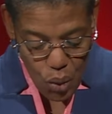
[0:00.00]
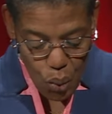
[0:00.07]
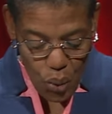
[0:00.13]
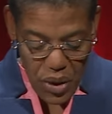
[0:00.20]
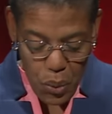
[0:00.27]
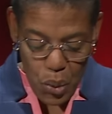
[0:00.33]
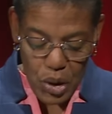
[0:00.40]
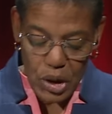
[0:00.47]

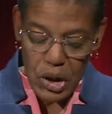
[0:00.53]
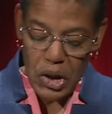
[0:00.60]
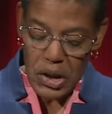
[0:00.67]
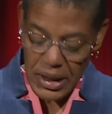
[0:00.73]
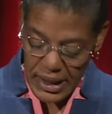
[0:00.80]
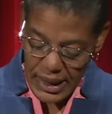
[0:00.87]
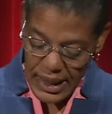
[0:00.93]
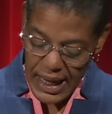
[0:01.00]
We will
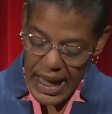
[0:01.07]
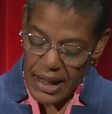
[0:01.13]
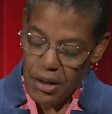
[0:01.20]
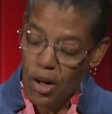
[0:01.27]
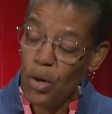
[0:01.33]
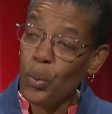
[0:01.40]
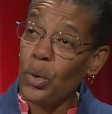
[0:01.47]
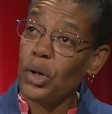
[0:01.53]
look at
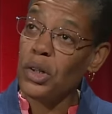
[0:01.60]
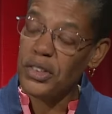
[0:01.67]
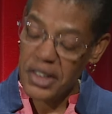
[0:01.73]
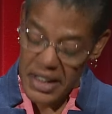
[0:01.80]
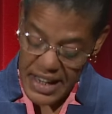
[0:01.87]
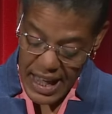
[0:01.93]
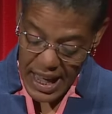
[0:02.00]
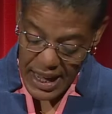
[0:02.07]
our world
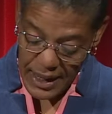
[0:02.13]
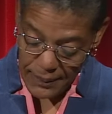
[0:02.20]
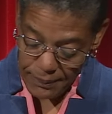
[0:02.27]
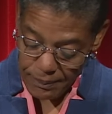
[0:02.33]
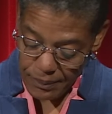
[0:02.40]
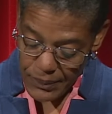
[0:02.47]
today